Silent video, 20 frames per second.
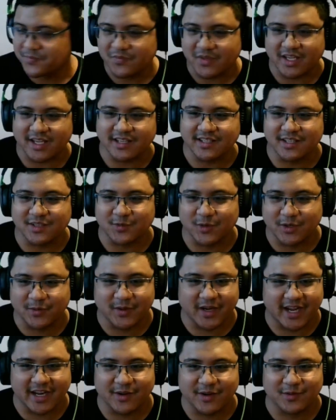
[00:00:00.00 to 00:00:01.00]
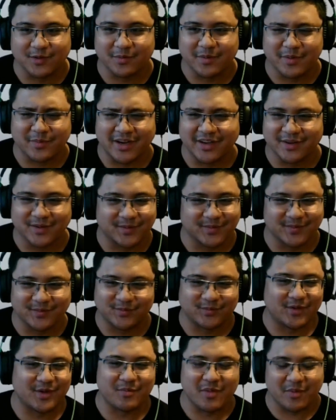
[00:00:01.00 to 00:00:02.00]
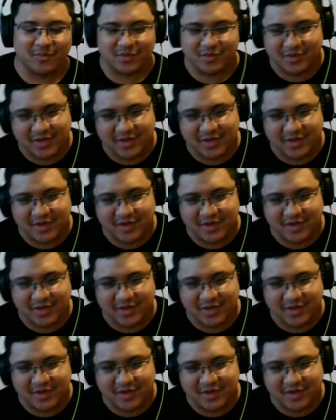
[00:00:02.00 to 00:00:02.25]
I guess that's one way. I don't remember